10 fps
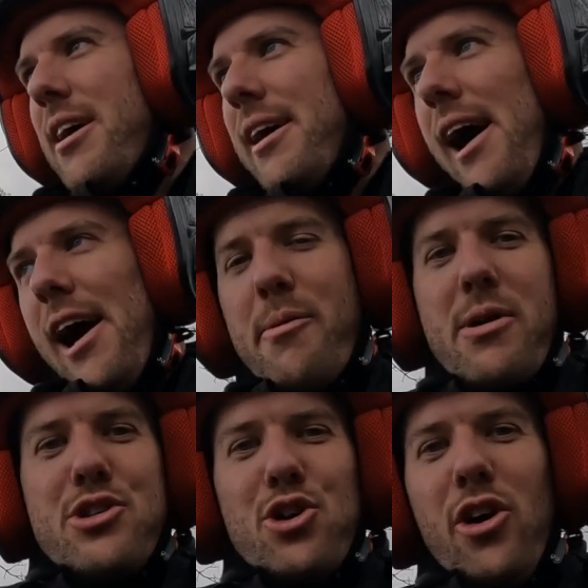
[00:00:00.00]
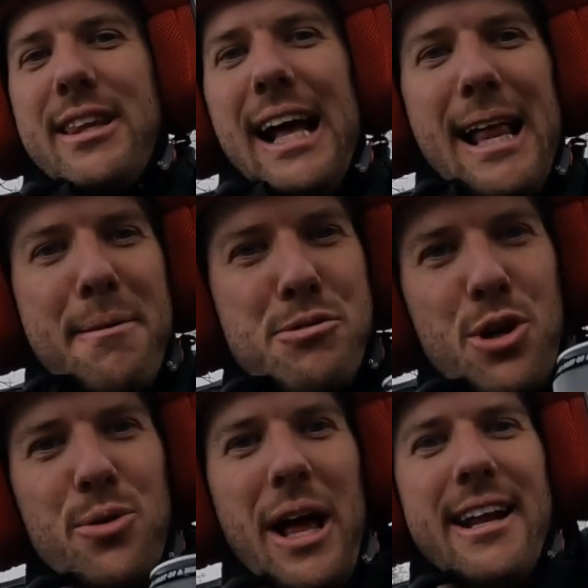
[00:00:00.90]
uh, yeah, I hope you enjoyed that lap
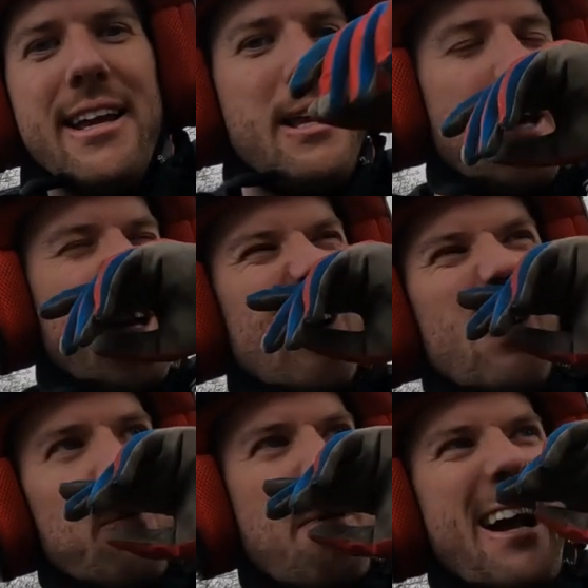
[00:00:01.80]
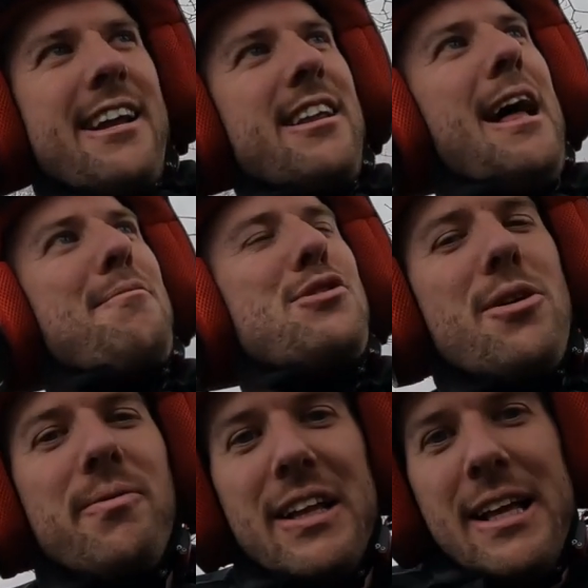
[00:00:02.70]
two that I did, or back end of lap
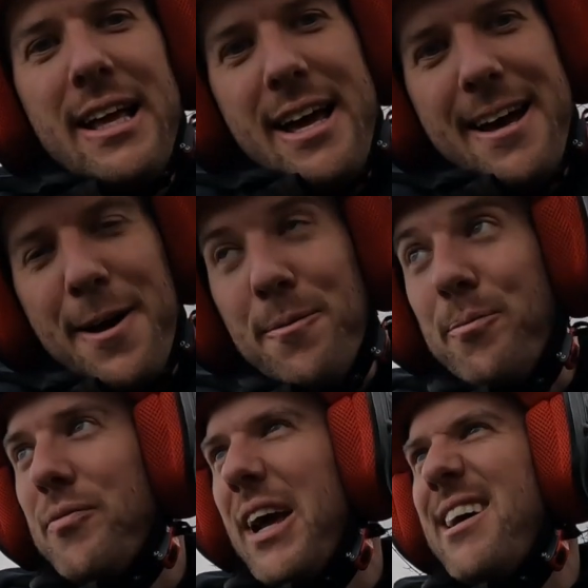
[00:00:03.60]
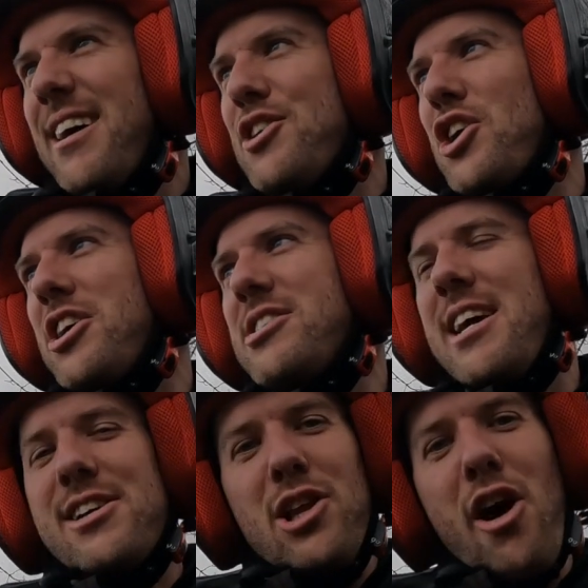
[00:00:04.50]
two. Um, as you can
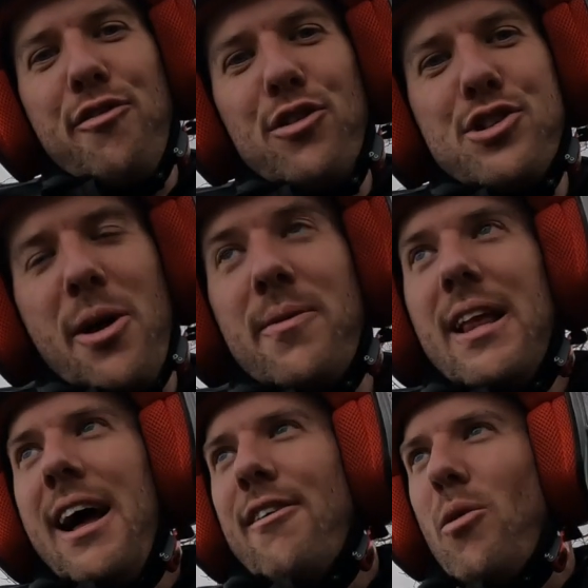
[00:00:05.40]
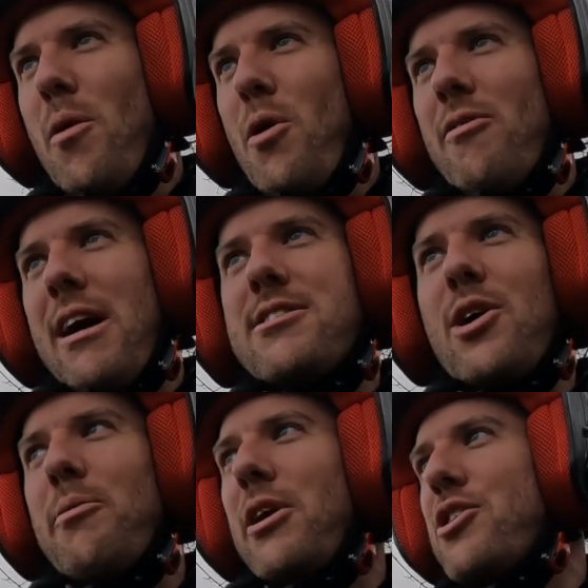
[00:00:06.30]
see, it's a lot of fun. So I've got one more round to
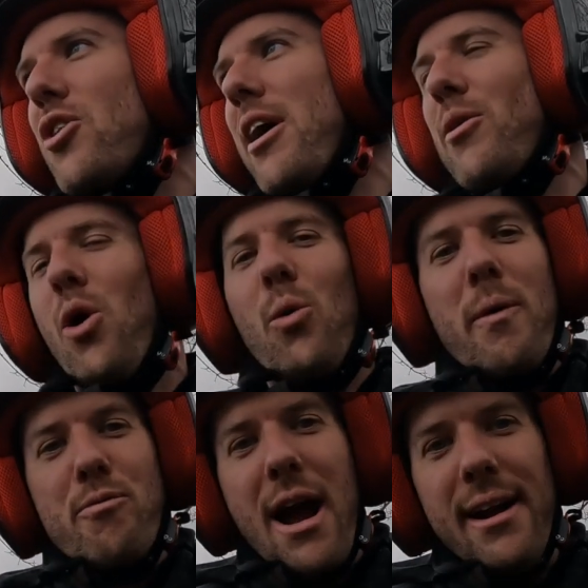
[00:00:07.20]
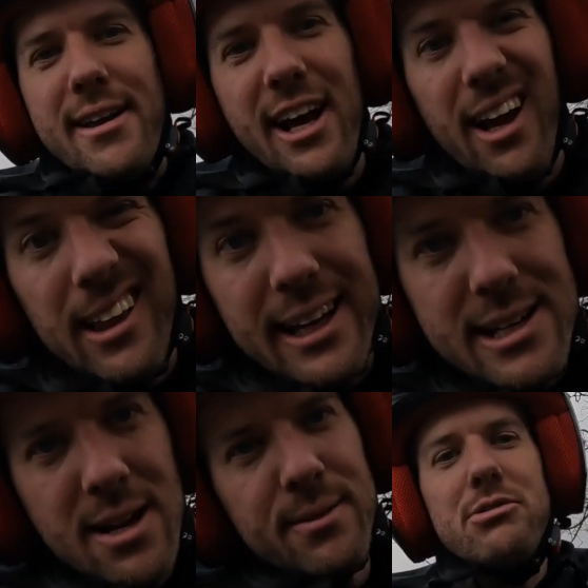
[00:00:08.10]
do. I'm gonna try and whip round it
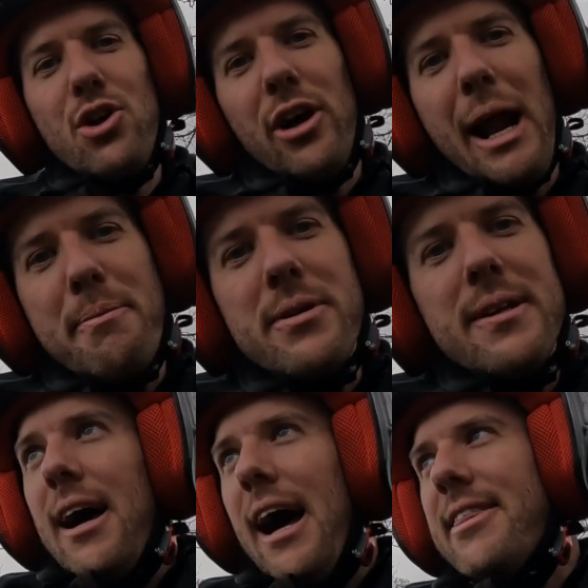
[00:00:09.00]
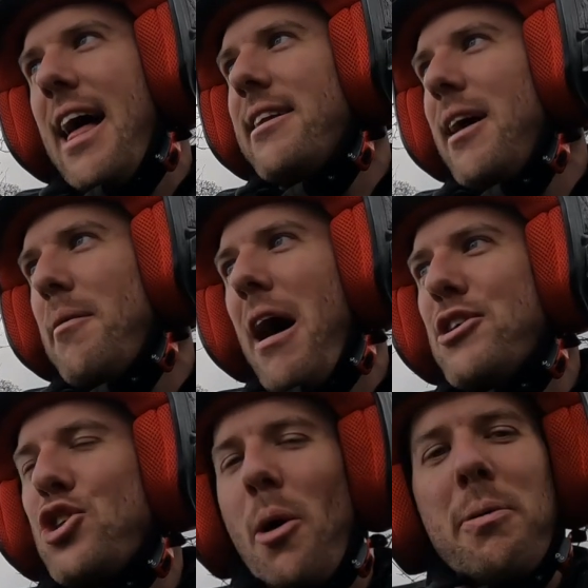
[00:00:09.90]
clean. It's not gonna happen. And then I
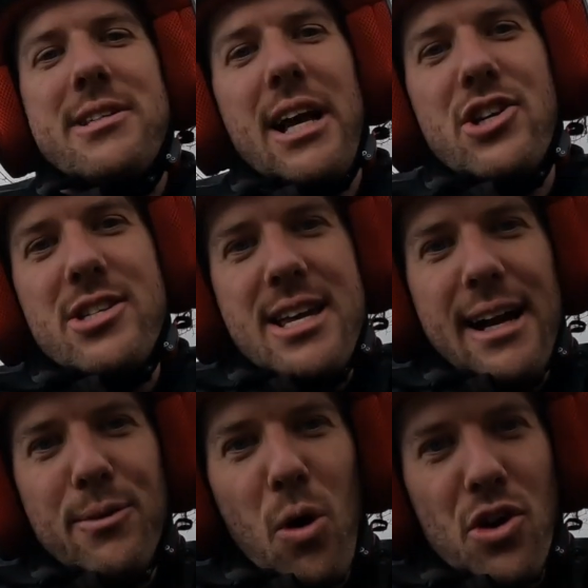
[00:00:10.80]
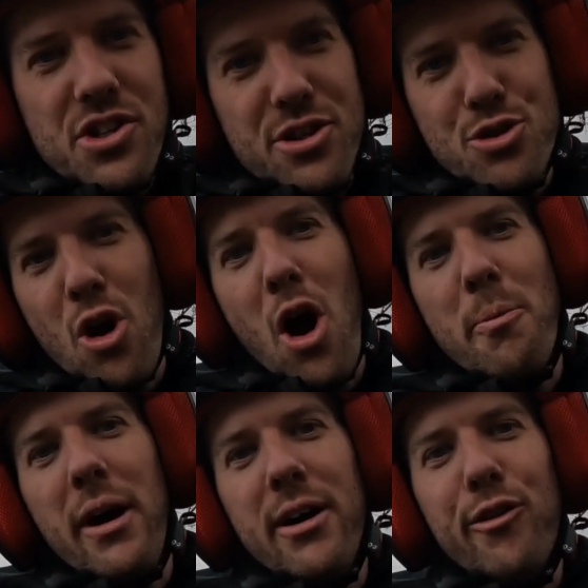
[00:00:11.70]
might stop at section 10 and watch the
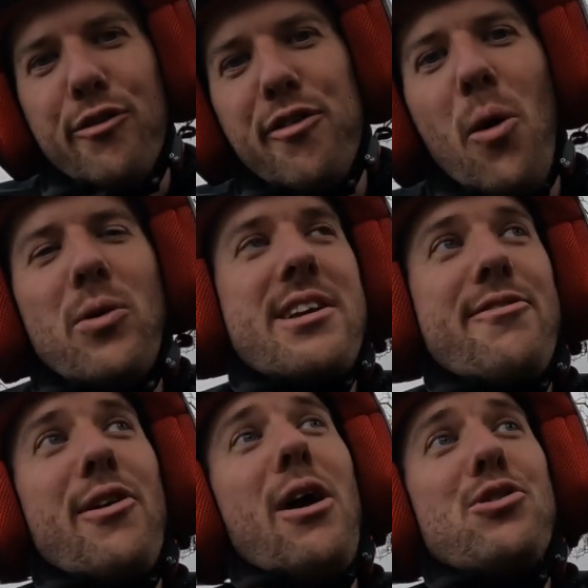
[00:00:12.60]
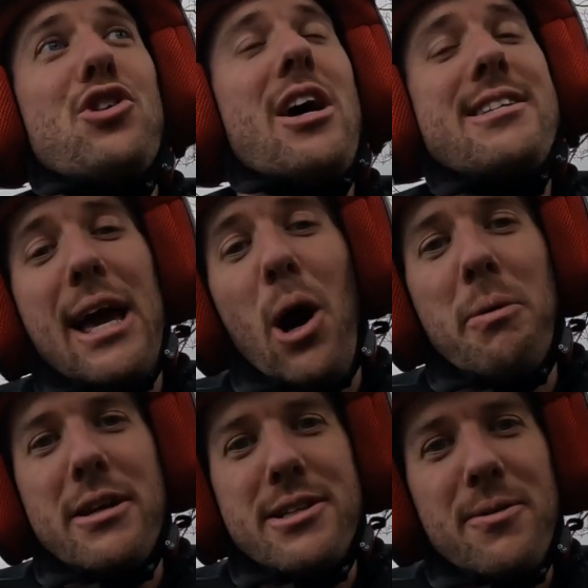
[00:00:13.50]
drama unfold as everyone else tries to get
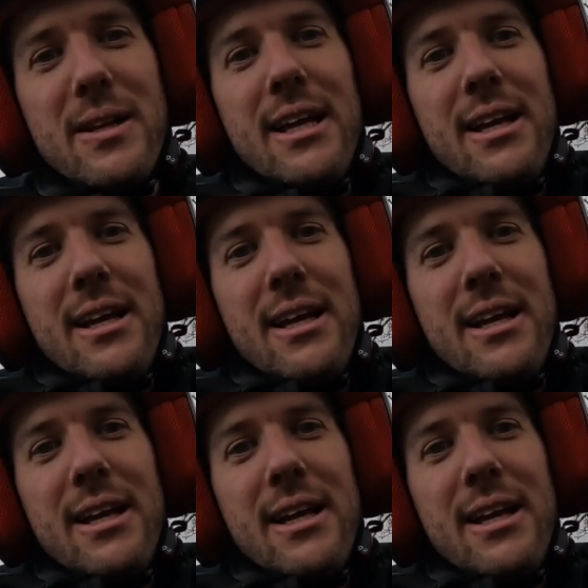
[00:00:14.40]
up it. So